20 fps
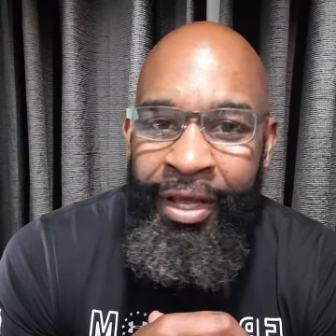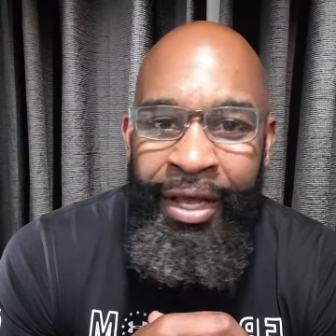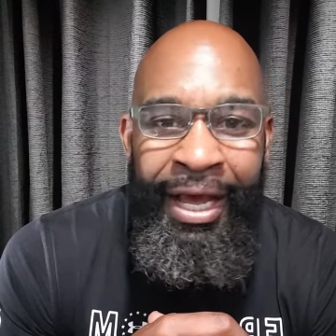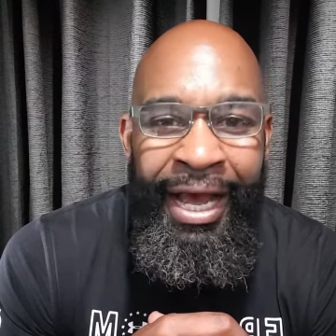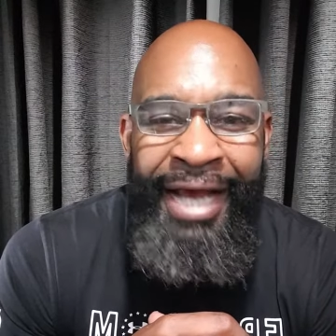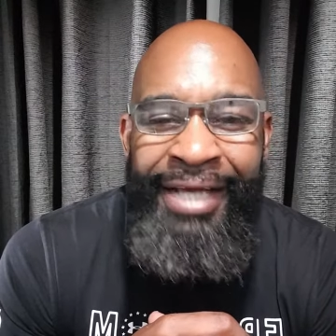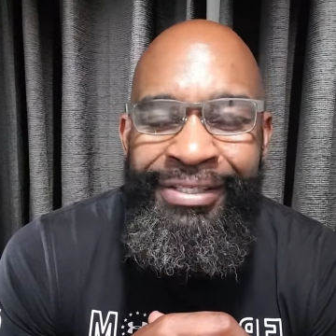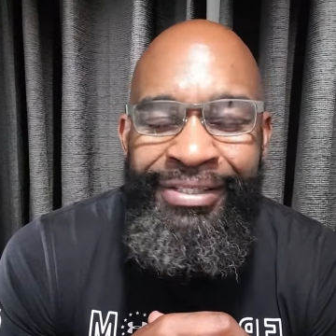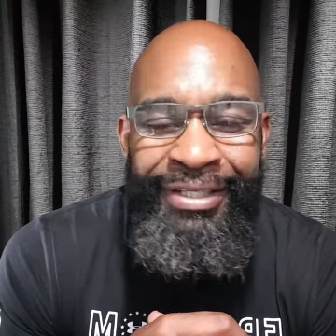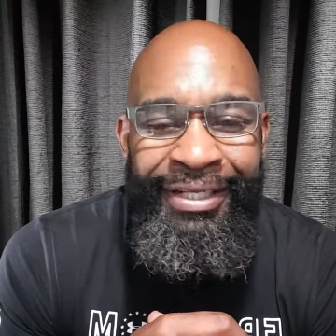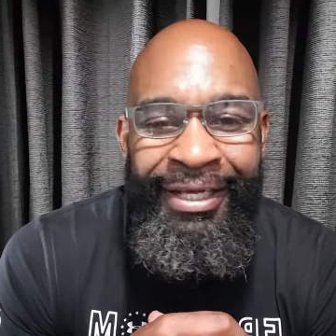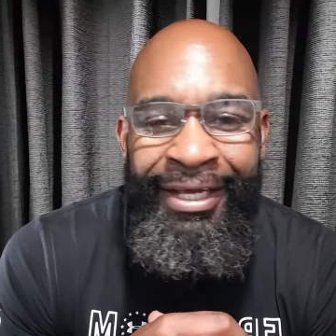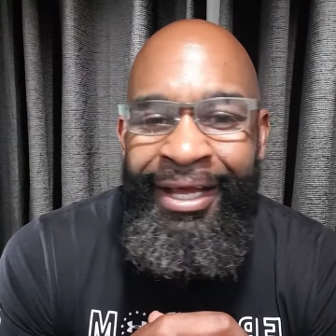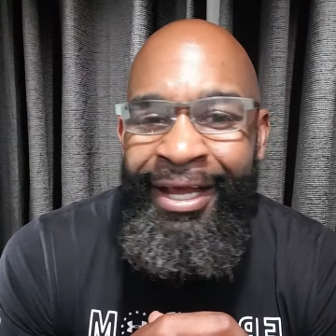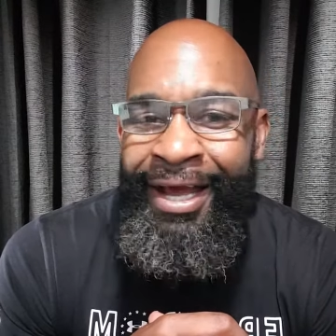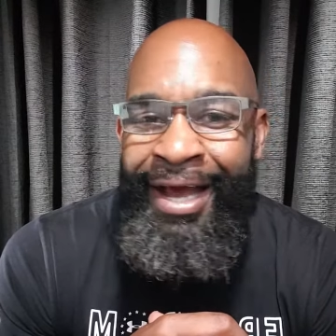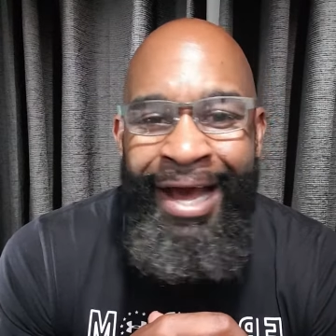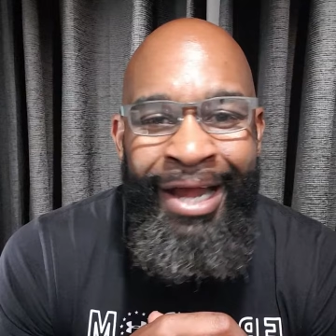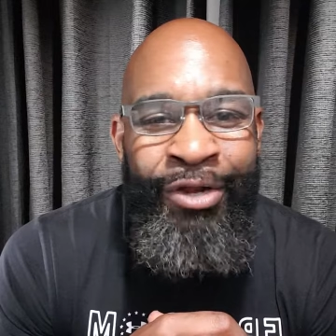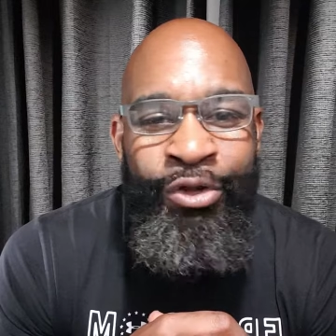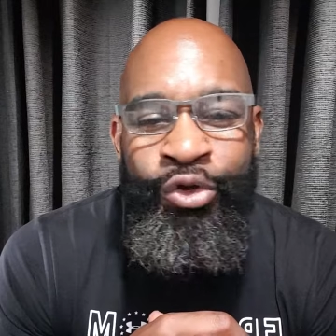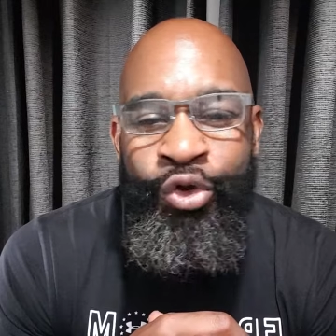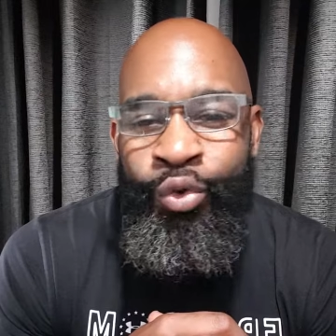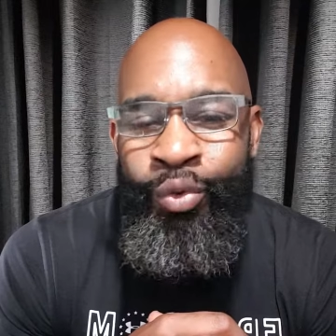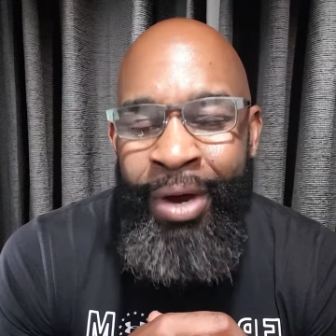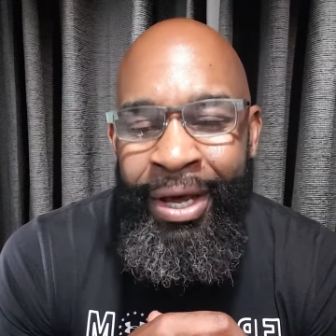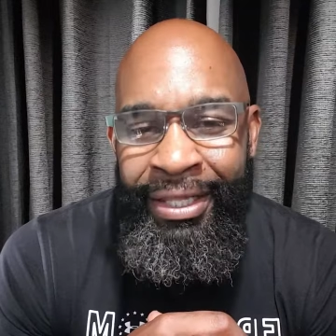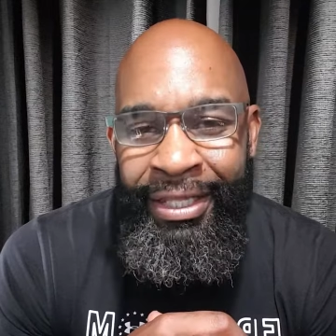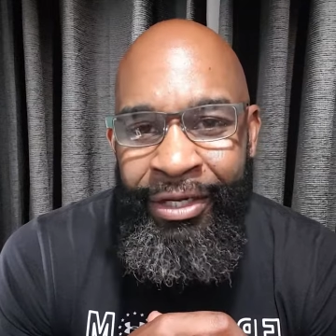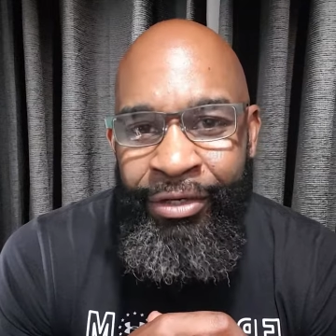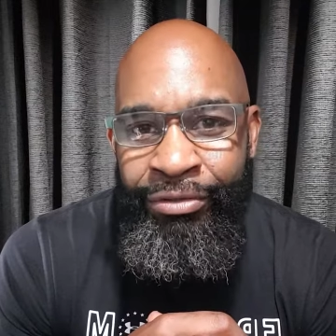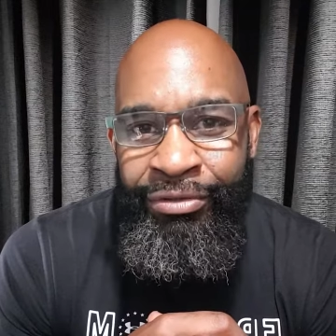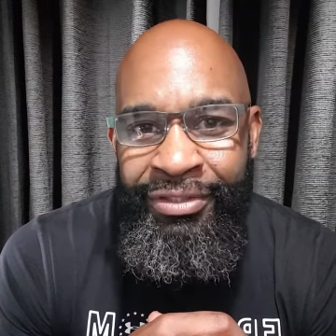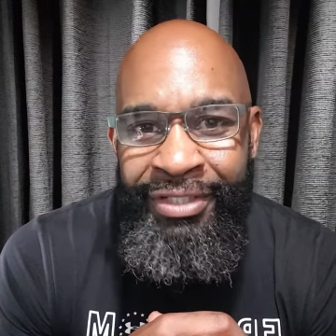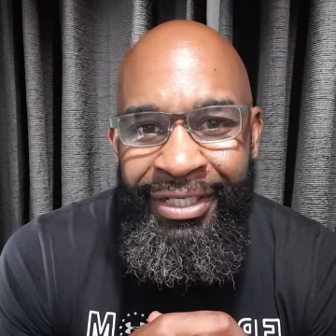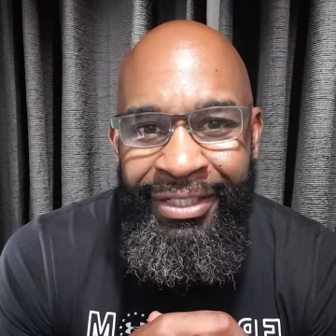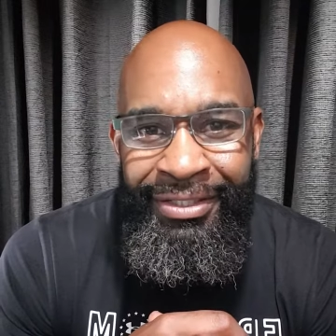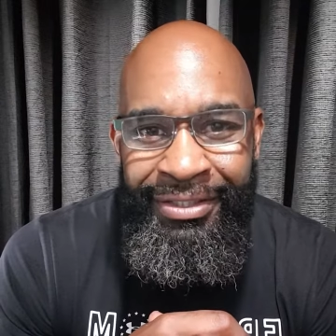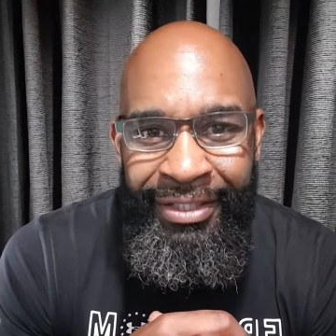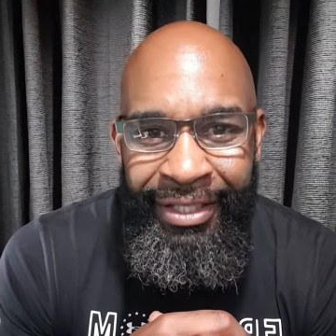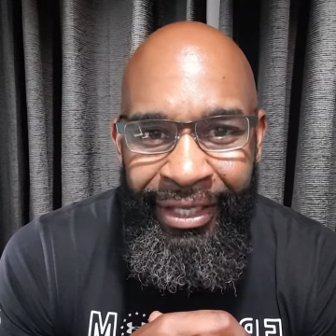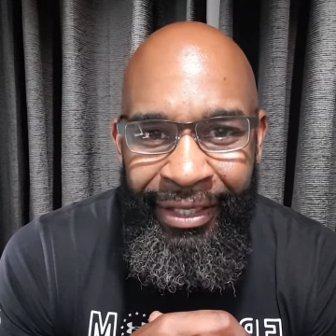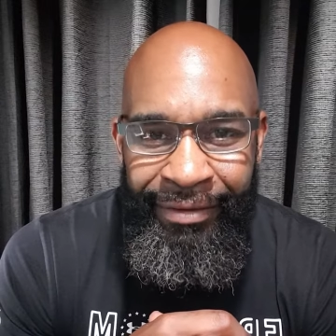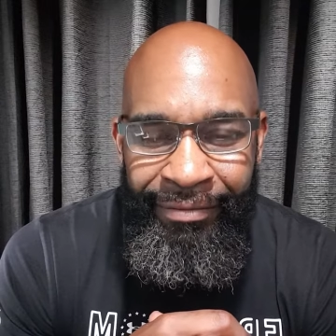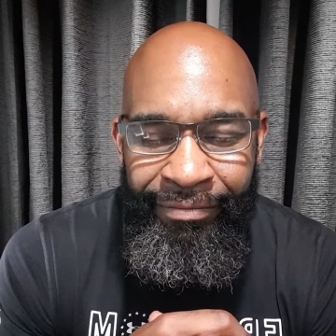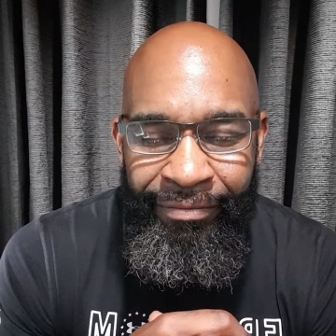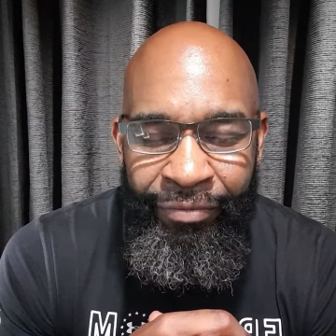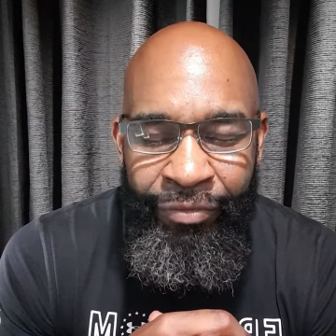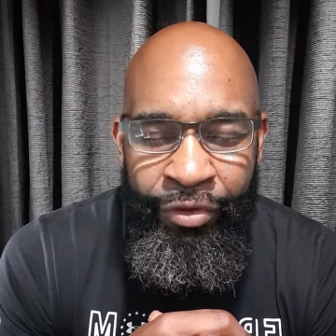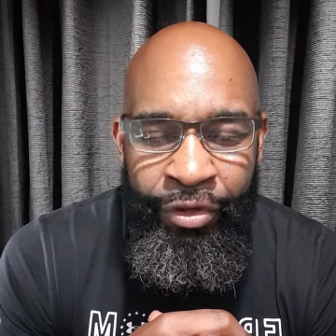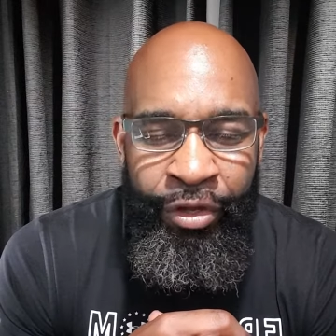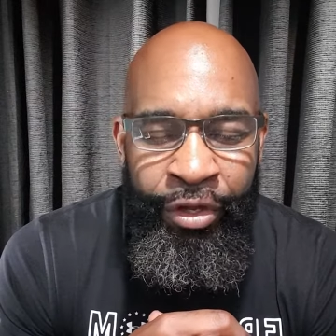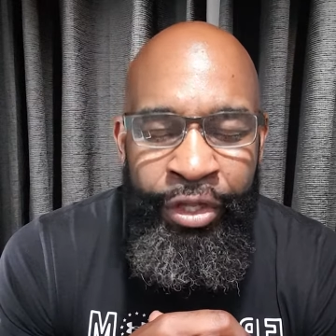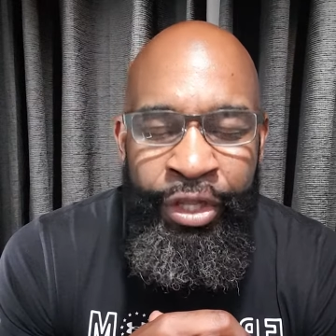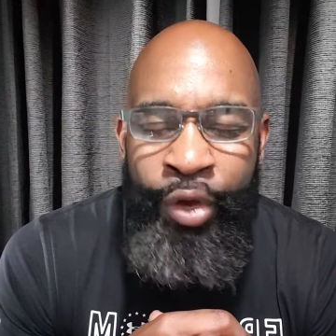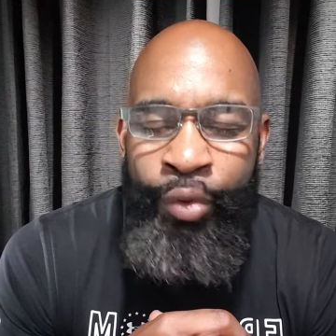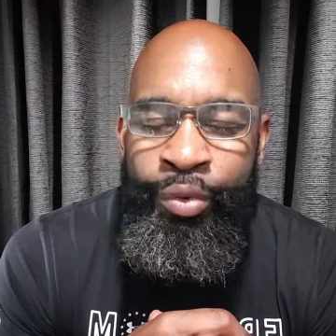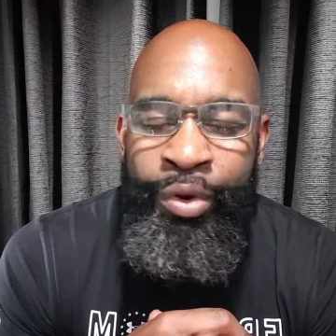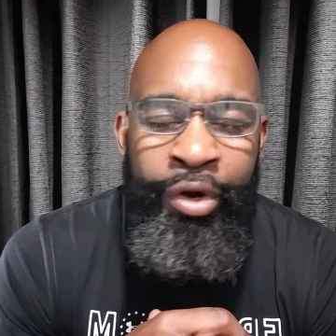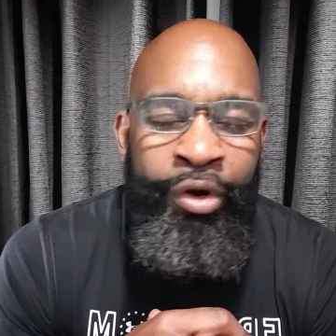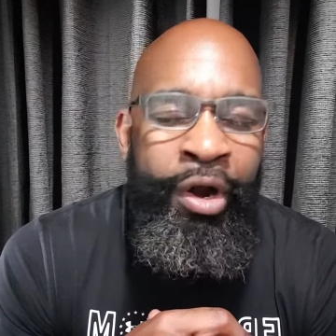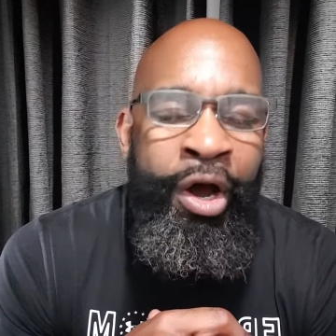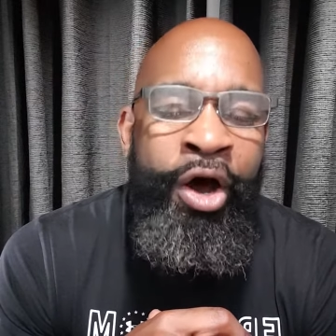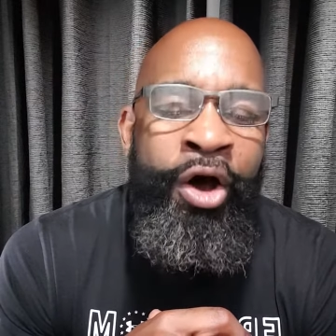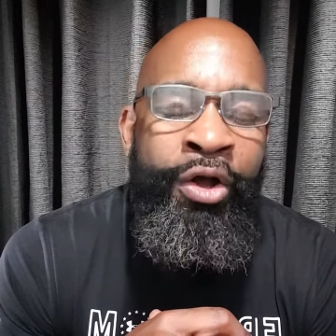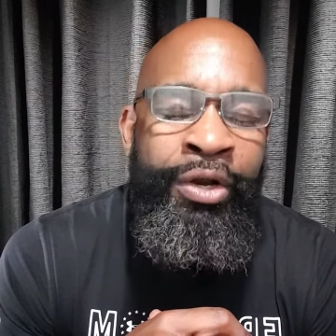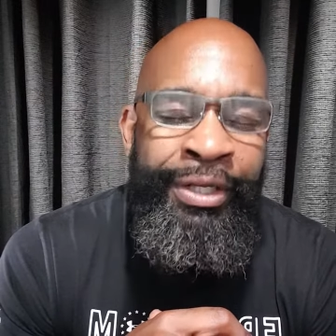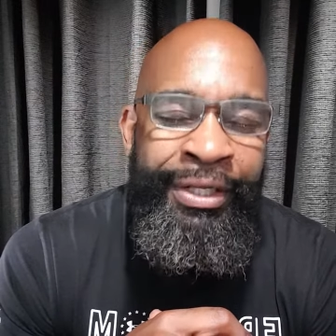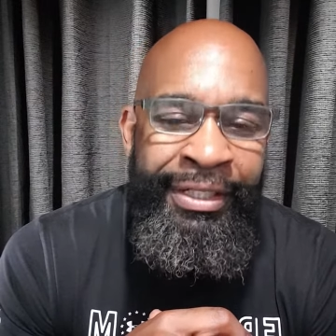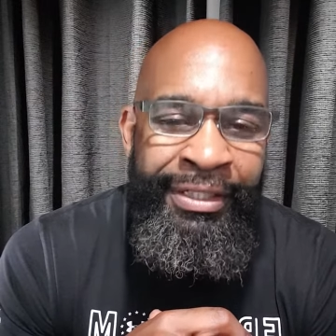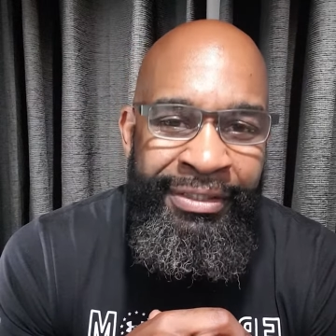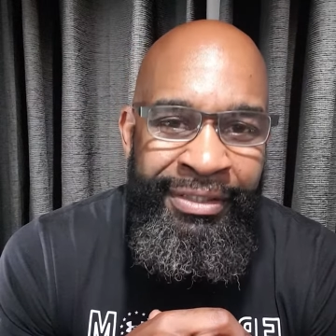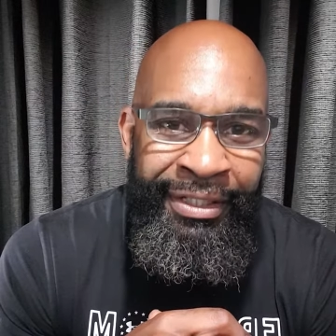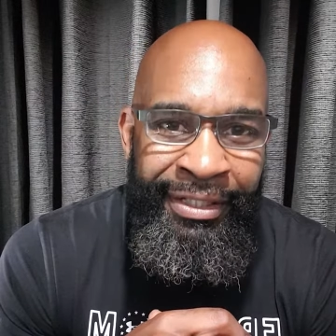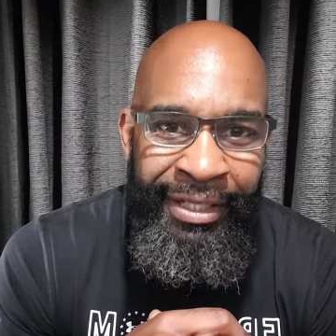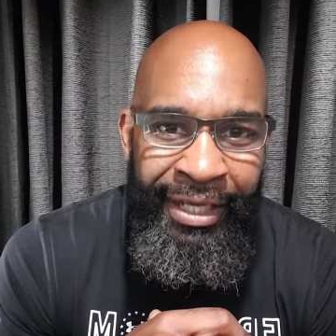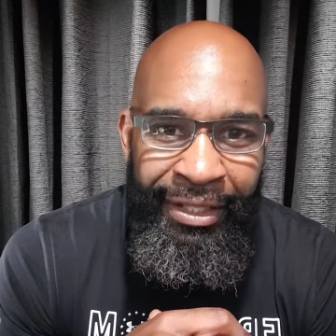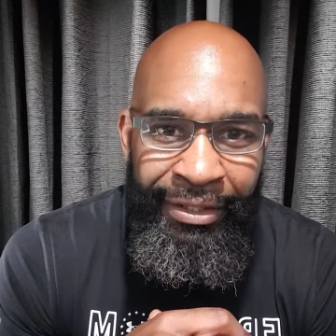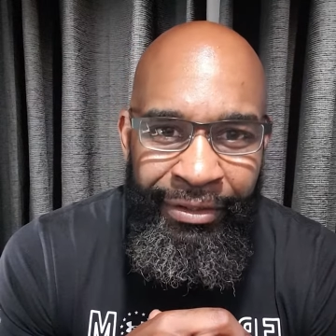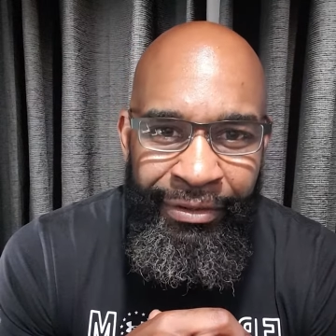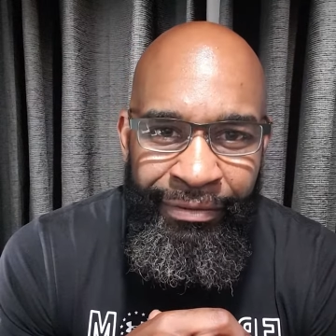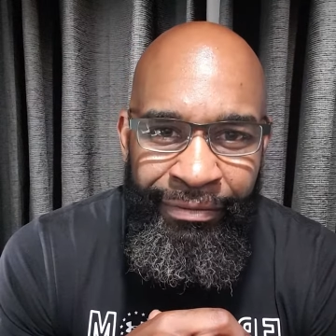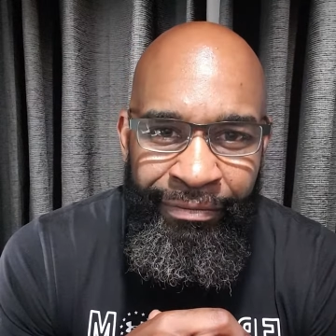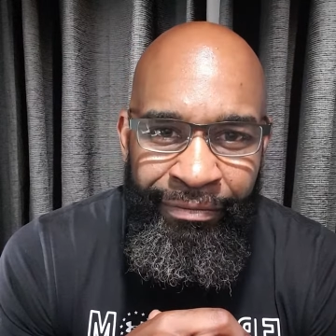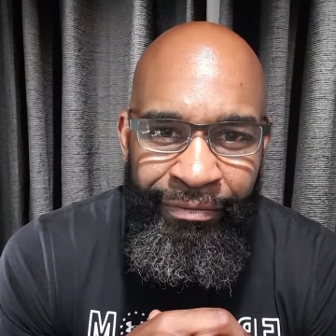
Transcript: Actually, I don't know why they don't teach that, that we're all in this together.